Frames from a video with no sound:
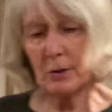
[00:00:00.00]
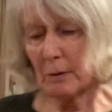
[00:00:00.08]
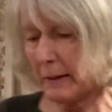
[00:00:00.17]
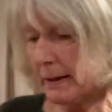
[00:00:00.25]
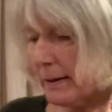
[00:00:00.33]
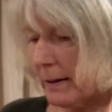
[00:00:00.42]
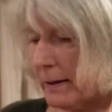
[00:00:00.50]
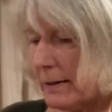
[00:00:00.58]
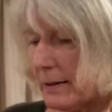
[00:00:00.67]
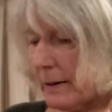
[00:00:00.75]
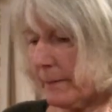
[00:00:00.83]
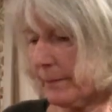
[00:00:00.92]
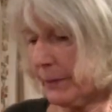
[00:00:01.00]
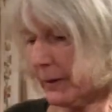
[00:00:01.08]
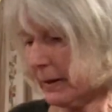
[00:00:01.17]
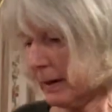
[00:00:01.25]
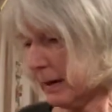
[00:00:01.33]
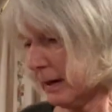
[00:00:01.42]
to me that
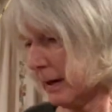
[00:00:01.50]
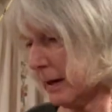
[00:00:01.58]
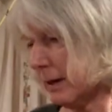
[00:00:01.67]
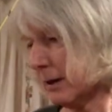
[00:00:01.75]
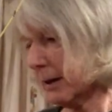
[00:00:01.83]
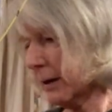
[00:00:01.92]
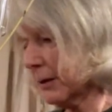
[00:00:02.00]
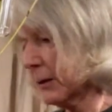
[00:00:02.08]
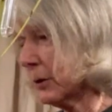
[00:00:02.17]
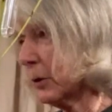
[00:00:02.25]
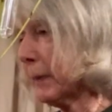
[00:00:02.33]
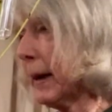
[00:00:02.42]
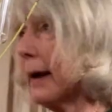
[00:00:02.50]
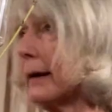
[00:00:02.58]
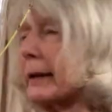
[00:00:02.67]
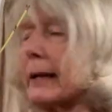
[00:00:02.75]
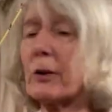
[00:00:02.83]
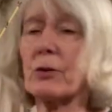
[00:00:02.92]
you're paying
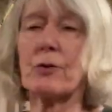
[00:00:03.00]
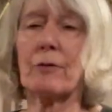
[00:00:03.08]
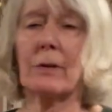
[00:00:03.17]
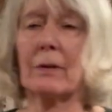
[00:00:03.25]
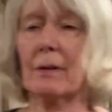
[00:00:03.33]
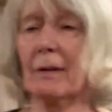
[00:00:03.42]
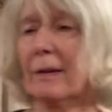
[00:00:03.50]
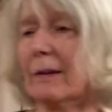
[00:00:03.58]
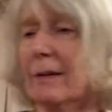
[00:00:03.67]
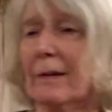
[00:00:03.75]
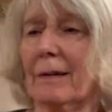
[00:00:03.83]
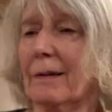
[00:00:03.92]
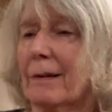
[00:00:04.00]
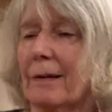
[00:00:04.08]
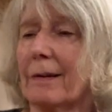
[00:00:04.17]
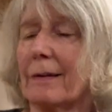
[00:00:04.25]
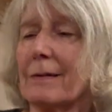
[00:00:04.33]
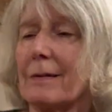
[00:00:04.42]
an extra
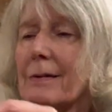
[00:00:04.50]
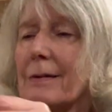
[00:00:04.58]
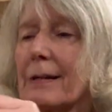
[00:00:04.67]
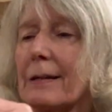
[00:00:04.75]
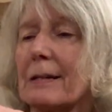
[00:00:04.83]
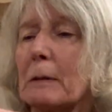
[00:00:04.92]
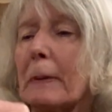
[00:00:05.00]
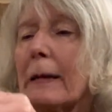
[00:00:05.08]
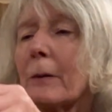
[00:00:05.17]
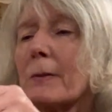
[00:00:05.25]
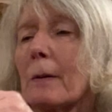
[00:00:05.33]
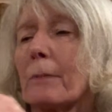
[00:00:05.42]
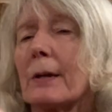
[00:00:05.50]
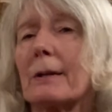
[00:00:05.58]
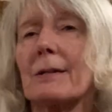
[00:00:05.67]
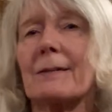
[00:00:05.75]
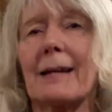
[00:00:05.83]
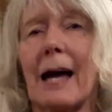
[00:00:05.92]
60p or something
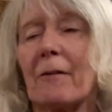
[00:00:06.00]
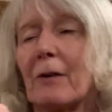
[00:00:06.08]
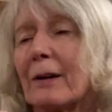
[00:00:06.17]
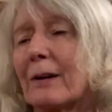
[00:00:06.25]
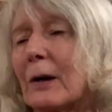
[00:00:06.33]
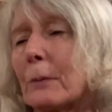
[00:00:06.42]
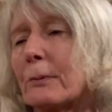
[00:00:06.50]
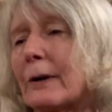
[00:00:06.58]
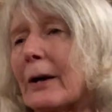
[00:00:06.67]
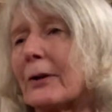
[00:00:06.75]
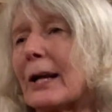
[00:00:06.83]
just to have a brown